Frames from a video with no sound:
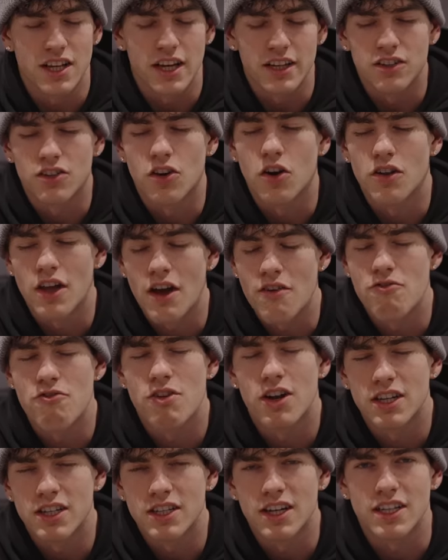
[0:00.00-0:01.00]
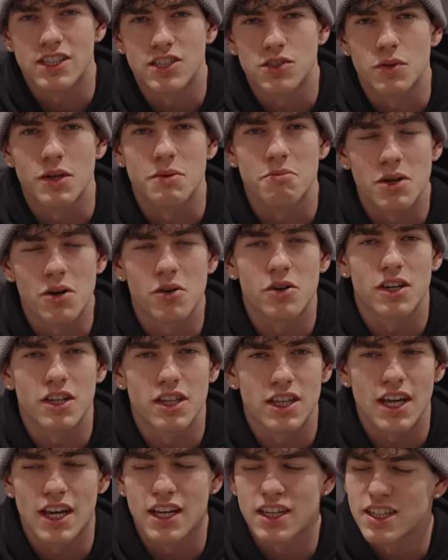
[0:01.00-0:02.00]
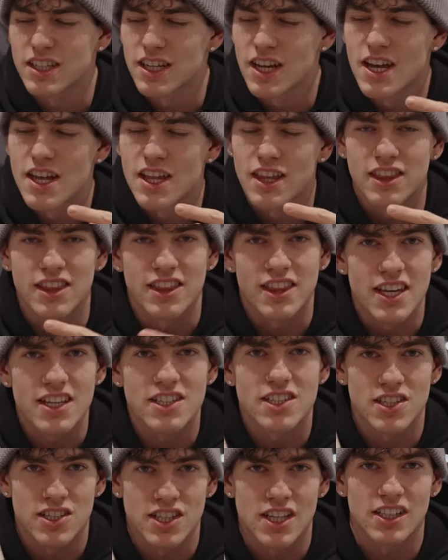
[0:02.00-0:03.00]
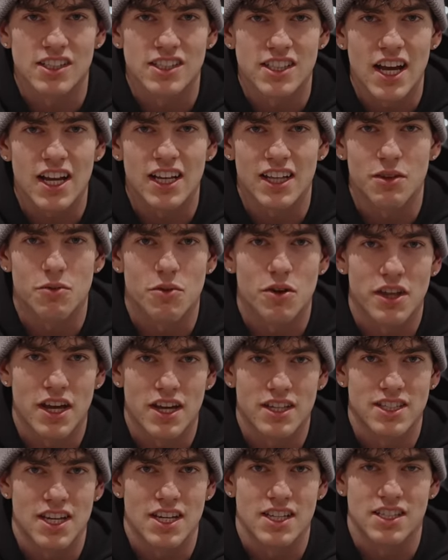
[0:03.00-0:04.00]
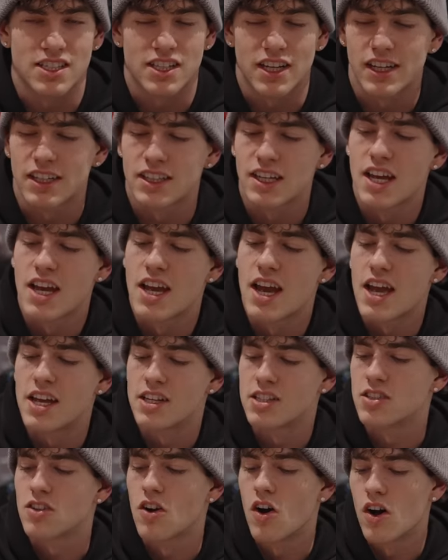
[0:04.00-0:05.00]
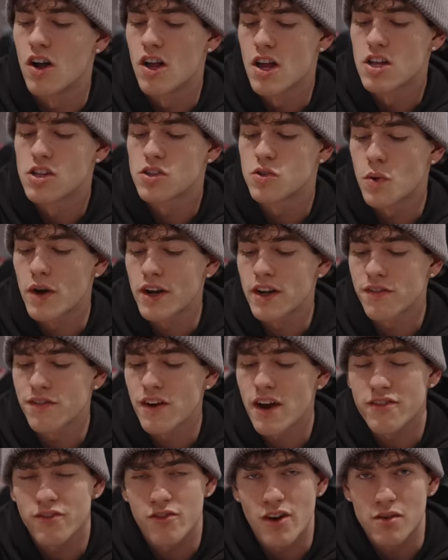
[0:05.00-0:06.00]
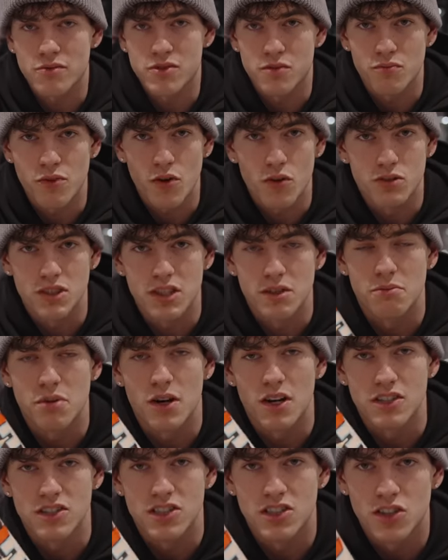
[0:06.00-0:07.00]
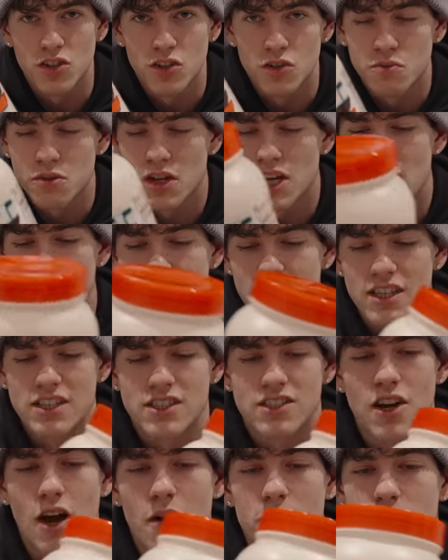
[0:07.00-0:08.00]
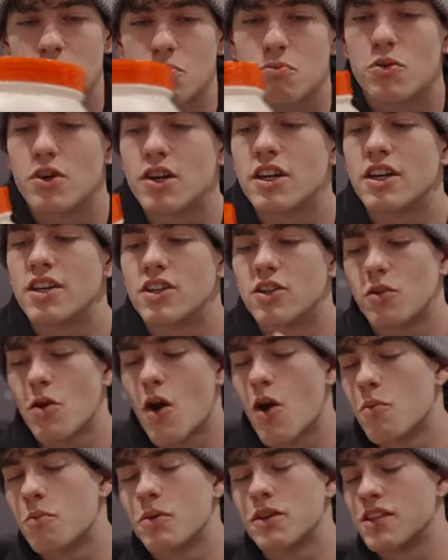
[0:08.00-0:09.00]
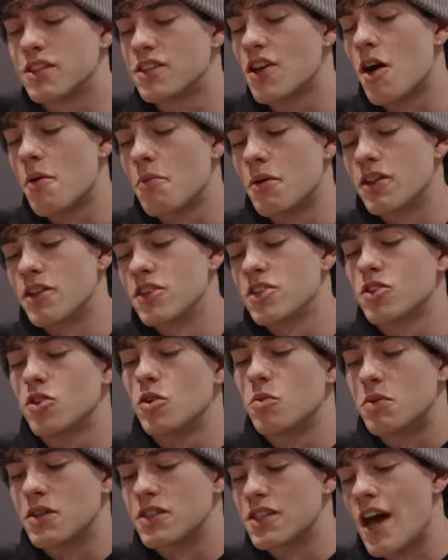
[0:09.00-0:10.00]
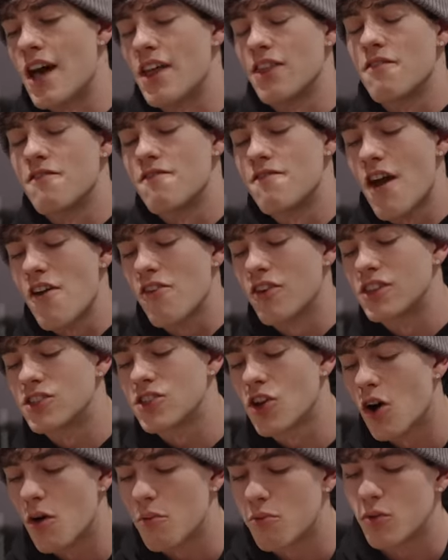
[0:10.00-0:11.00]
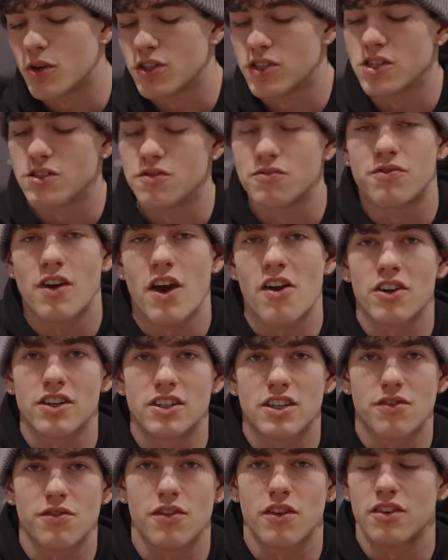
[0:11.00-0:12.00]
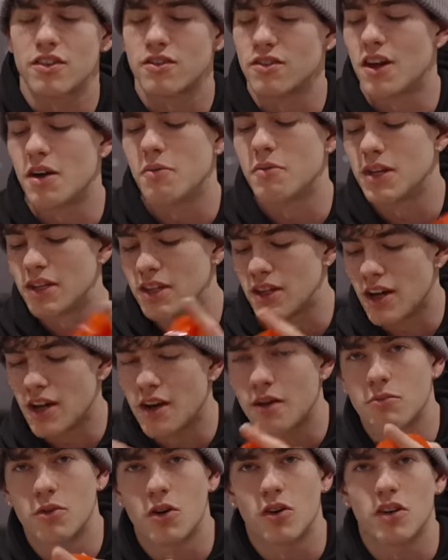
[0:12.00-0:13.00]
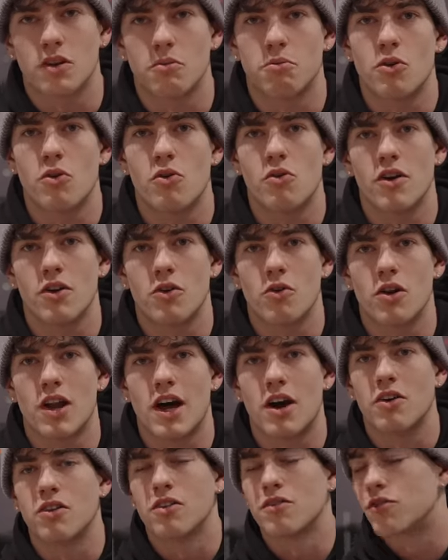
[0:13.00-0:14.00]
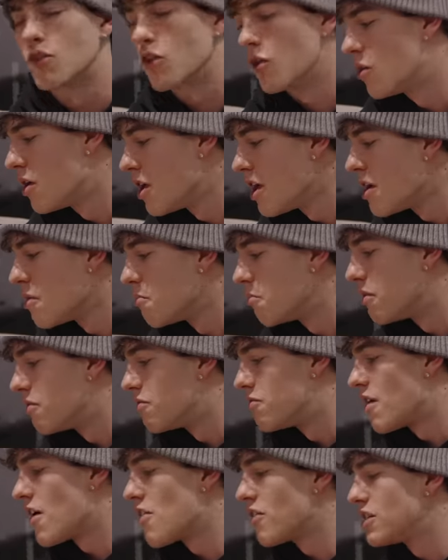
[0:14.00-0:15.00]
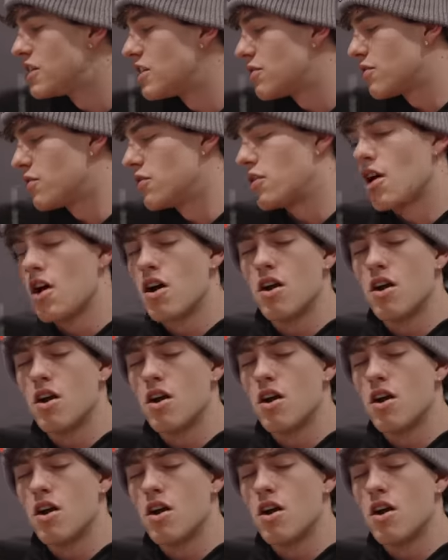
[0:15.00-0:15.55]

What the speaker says: like got that really nice sweet milk at the end? This is exactly what that tastes like. It's got 25 grams of protein per scoop. These tubs are brilliant. You open the tub and the scoop is at the very top, which is very different. I mean, I'm not gonna pour it all out on the floor, but very different,